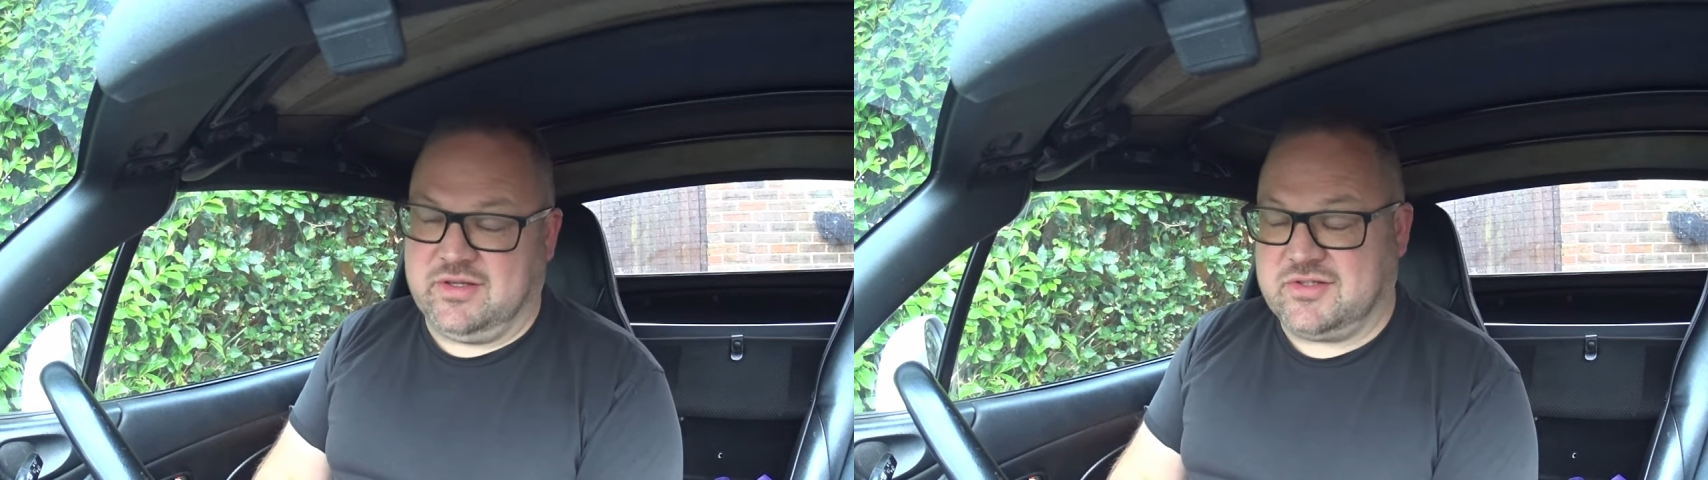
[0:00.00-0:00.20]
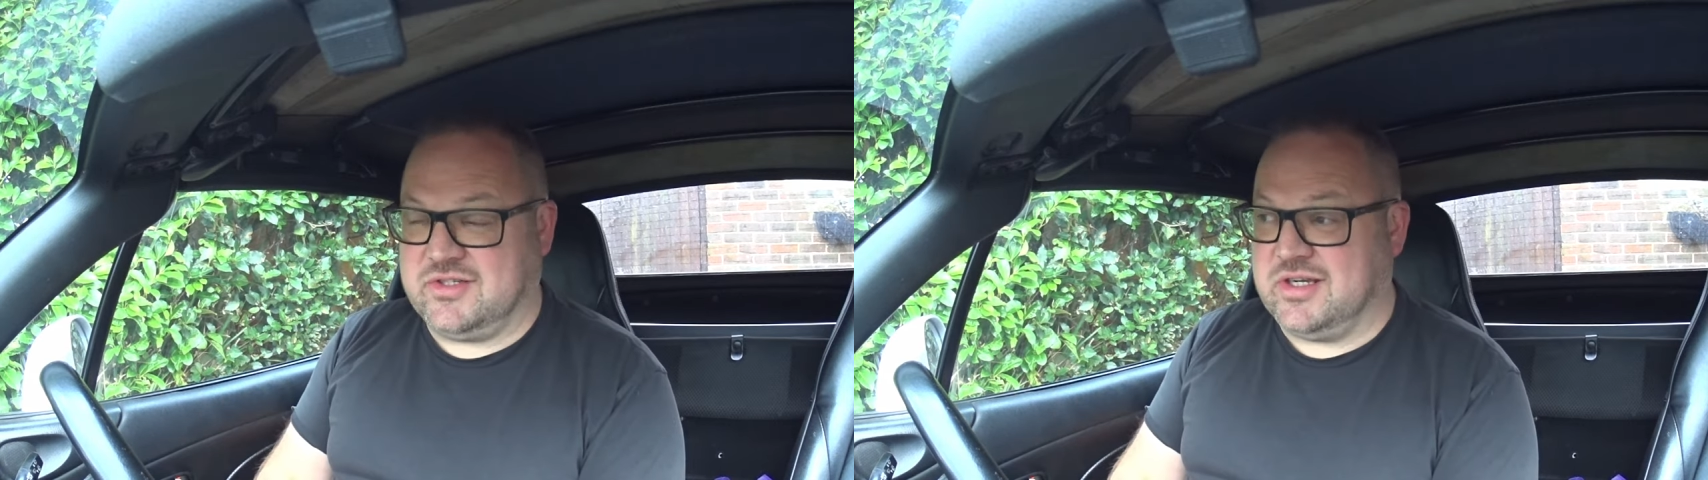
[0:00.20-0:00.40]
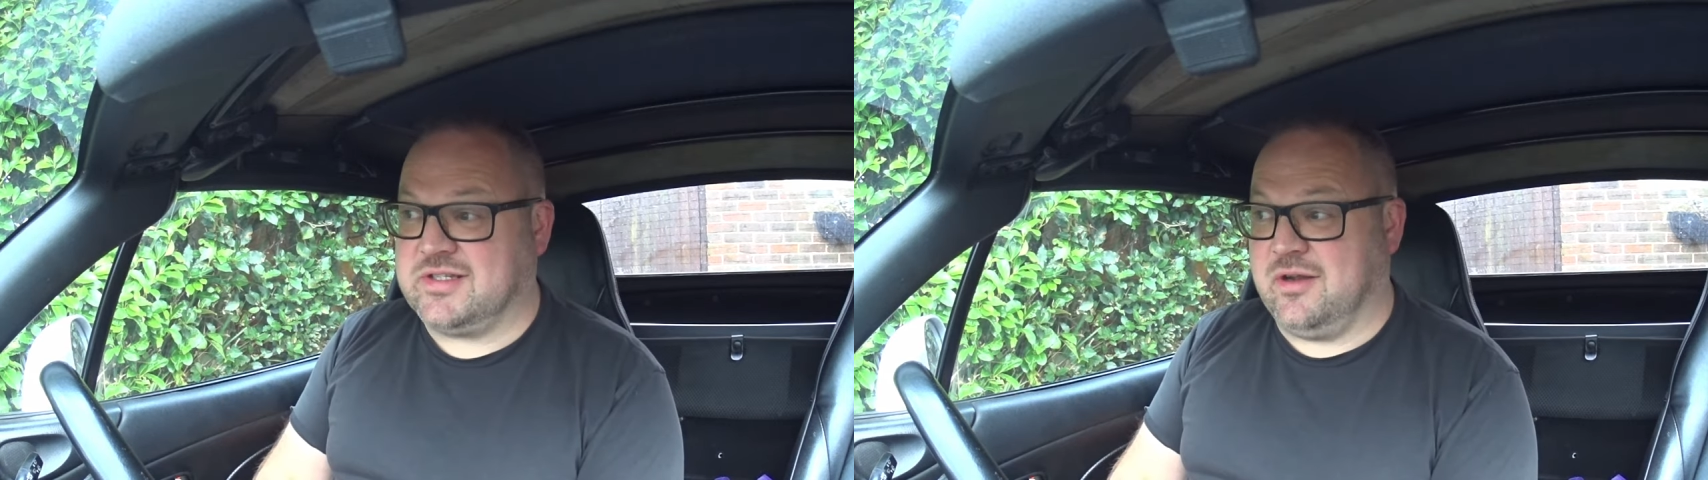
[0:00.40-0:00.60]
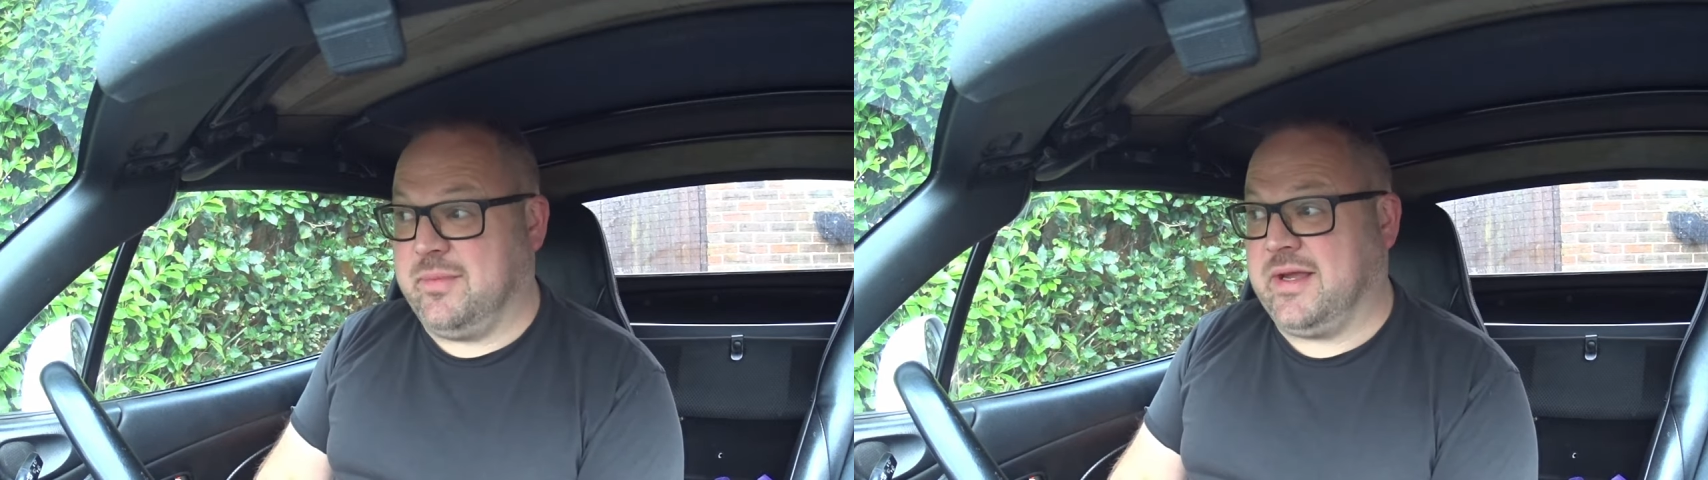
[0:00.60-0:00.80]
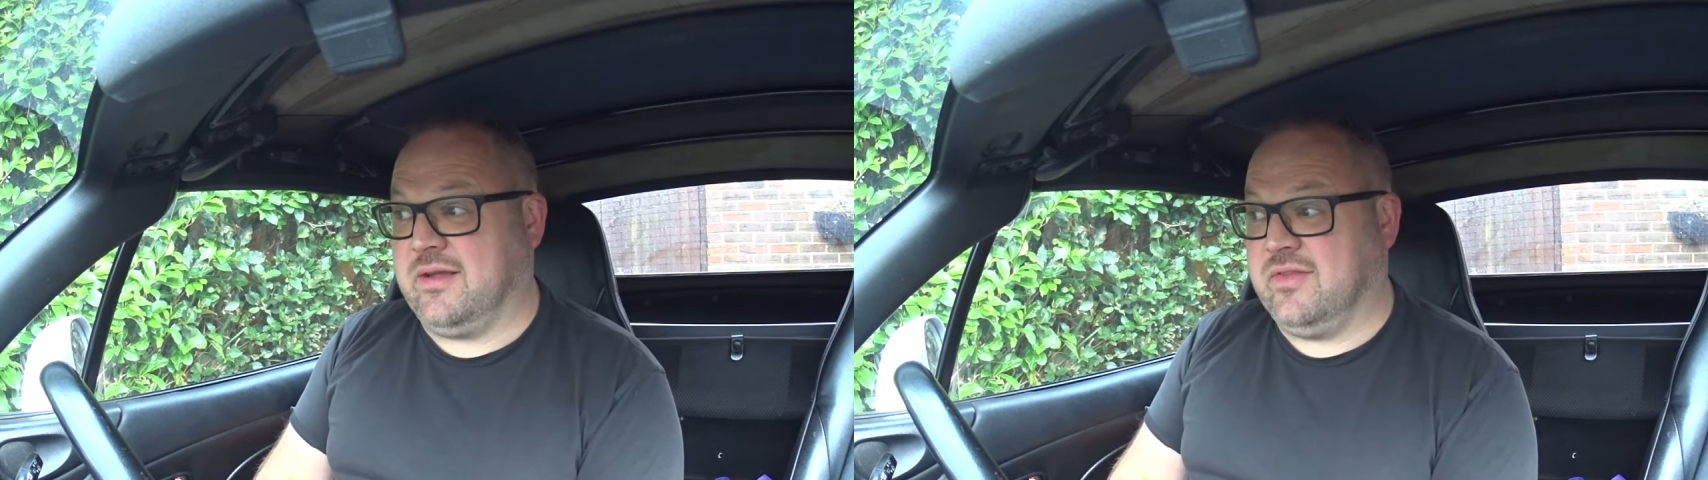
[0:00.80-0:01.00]
that suggested I
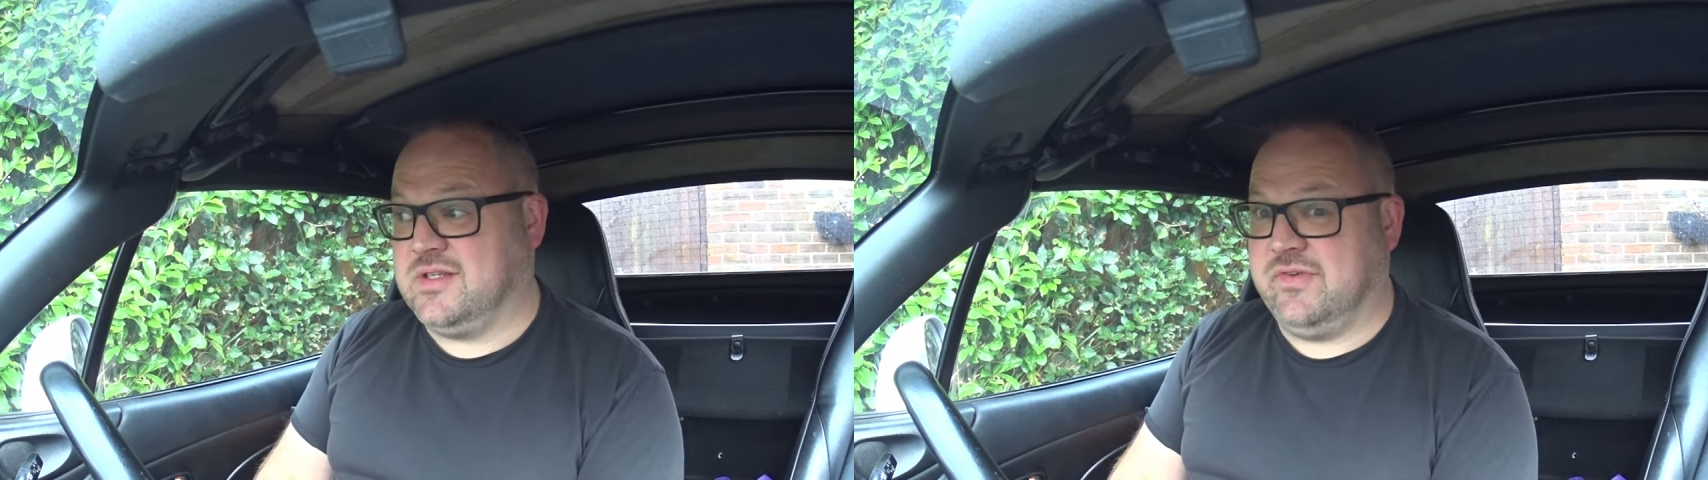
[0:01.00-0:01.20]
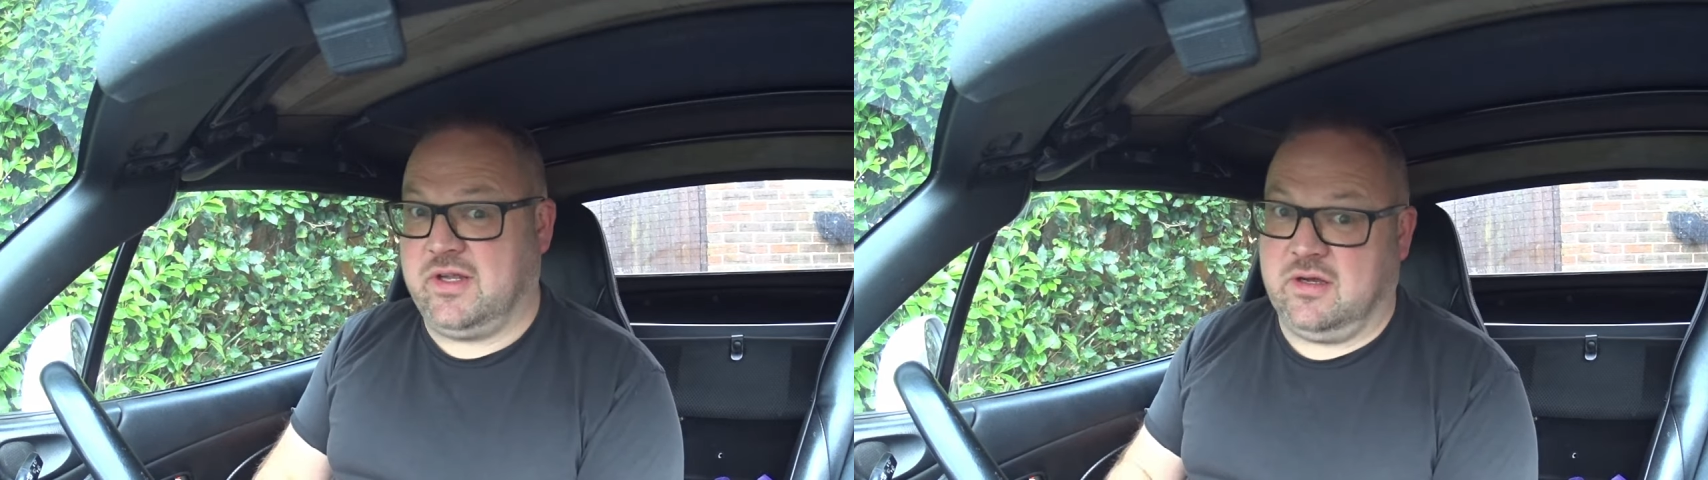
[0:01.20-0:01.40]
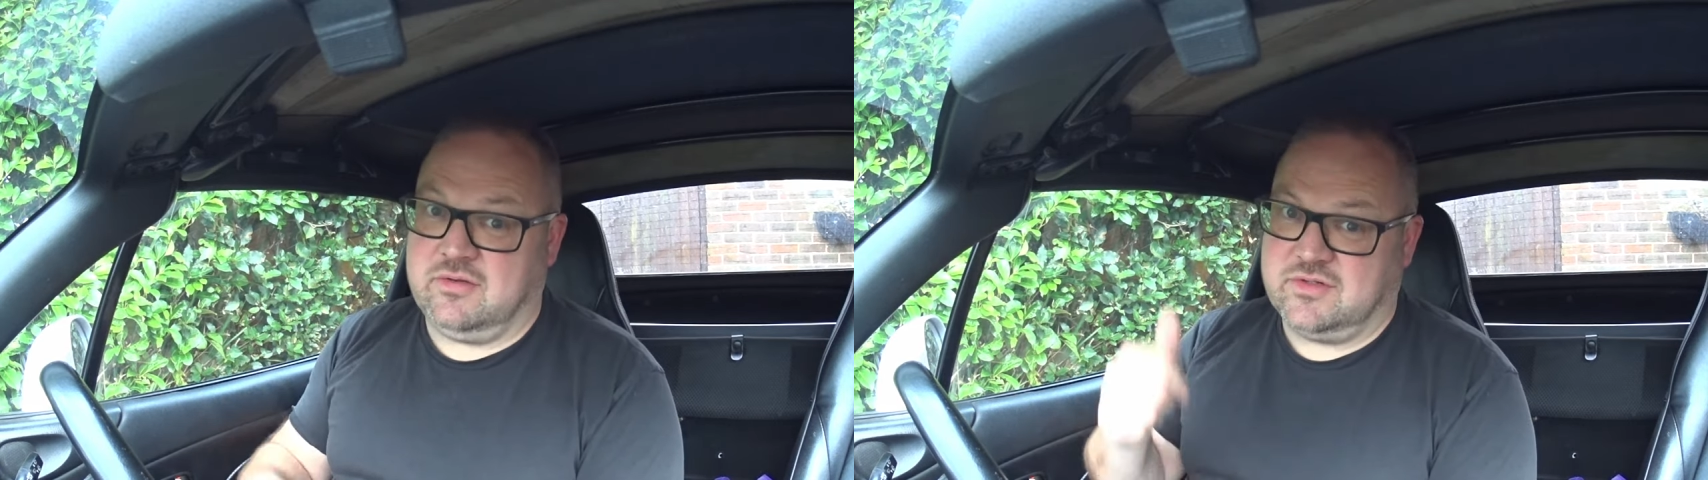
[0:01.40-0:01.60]
make this video,